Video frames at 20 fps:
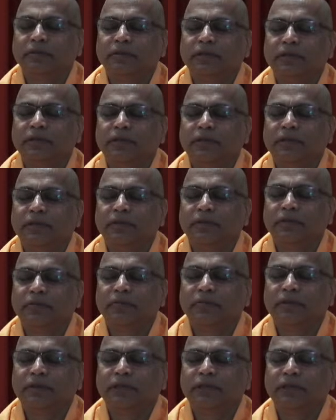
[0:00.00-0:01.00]
Send out your
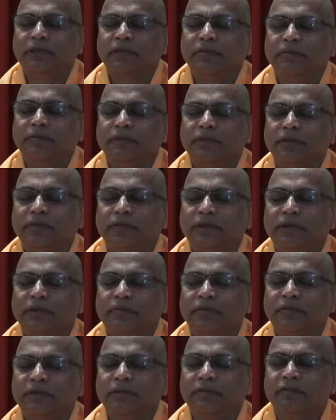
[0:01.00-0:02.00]
prayers for the
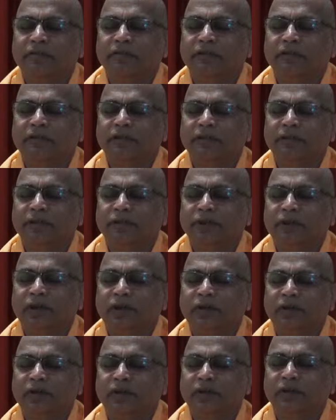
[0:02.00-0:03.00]
welfare of all
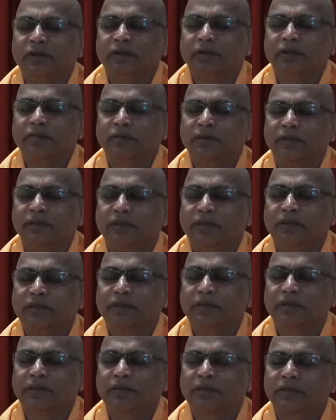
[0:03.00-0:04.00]
throughout the
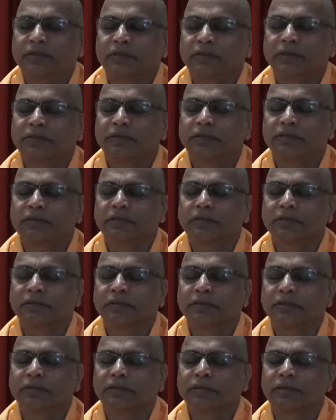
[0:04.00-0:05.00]
universe.
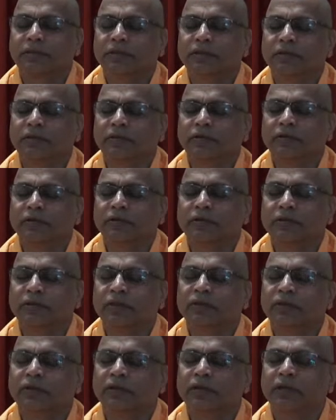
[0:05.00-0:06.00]
See your thoughts
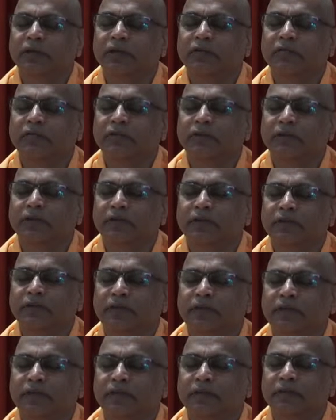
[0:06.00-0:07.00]
going out
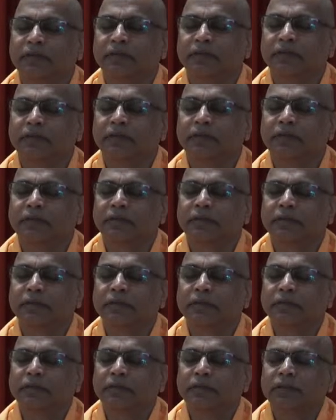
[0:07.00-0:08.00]
forever
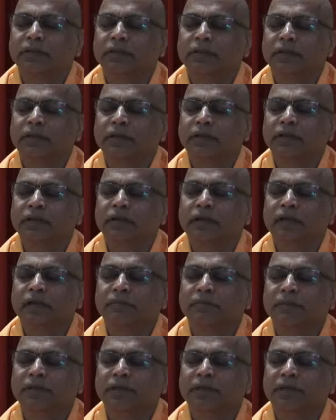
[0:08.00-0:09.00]
and
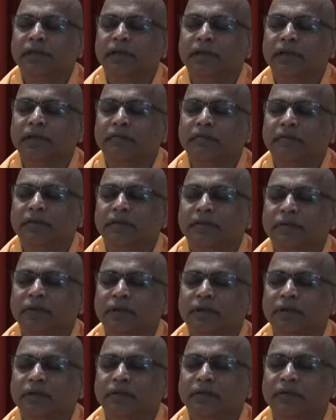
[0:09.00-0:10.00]
helping
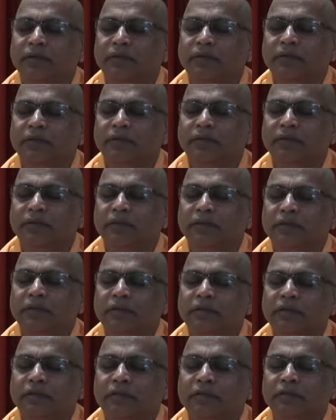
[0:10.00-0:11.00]
everyone
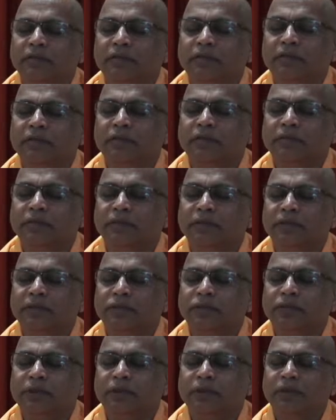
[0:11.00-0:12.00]
with
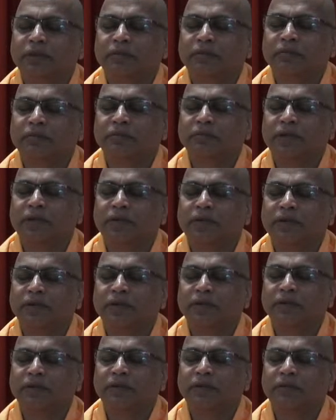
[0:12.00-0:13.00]
spiritual
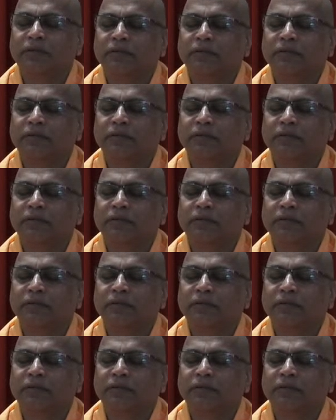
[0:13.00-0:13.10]
power.